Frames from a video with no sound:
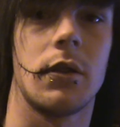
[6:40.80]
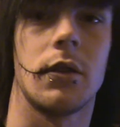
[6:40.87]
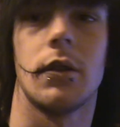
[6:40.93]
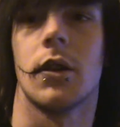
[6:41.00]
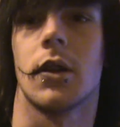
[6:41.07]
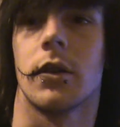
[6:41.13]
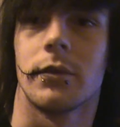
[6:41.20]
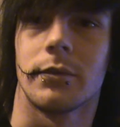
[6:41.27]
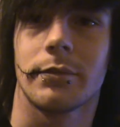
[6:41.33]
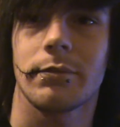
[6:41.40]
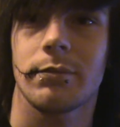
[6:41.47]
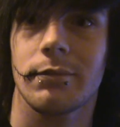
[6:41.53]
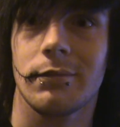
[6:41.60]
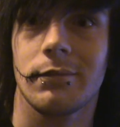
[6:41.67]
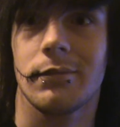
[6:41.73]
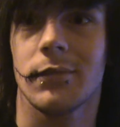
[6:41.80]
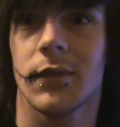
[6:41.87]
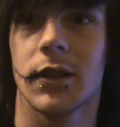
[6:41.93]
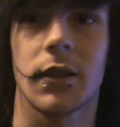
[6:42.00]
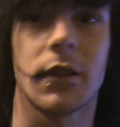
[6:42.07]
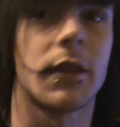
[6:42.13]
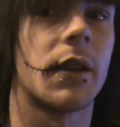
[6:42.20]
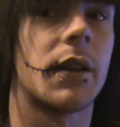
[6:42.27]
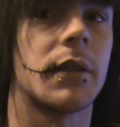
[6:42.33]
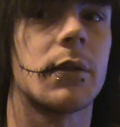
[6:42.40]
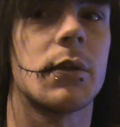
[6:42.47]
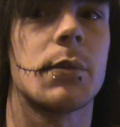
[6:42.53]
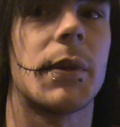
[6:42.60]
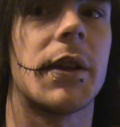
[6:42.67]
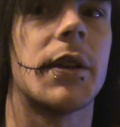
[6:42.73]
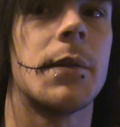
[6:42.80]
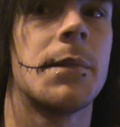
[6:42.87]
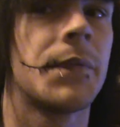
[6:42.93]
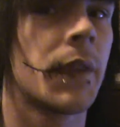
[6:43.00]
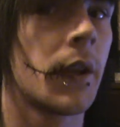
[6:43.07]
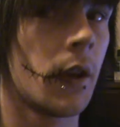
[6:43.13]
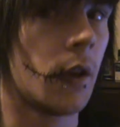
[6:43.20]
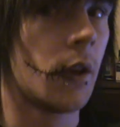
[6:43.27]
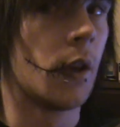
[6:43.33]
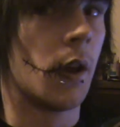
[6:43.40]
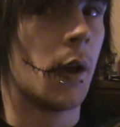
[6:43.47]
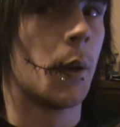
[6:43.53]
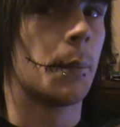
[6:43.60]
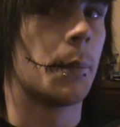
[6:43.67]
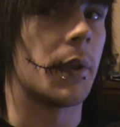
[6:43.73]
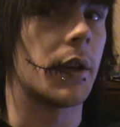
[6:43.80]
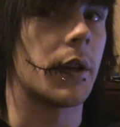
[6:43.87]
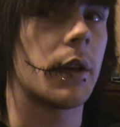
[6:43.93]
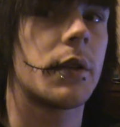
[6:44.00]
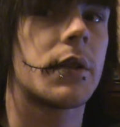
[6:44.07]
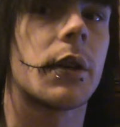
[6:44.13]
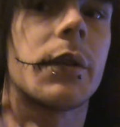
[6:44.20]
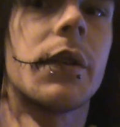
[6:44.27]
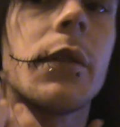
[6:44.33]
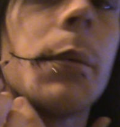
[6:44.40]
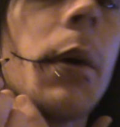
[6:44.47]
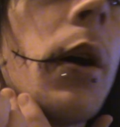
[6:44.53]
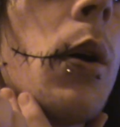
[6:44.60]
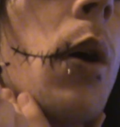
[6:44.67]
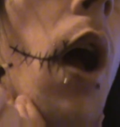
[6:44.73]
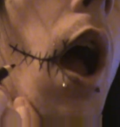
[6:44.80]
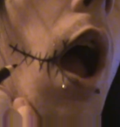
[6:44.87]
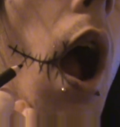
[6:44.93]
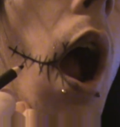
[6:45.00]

You know. I don't know how to explain it. There you go, Chelsea Smile.